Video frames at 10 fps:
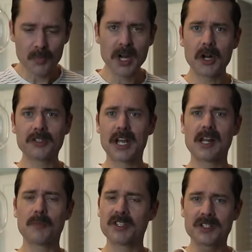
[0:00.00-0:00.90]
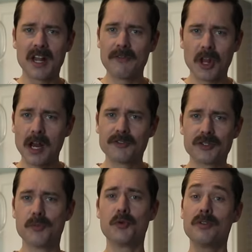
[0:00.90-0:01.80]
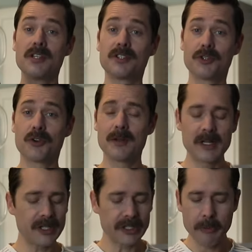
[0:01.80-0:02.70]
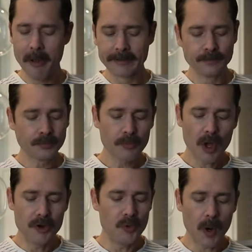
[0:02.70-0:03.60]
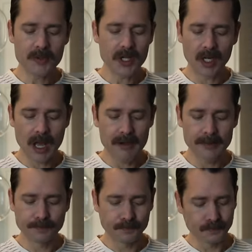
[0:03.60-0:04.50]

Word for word: bring it all together, but still have a lot of smoothness and creaminess. I knew I was gonna love it.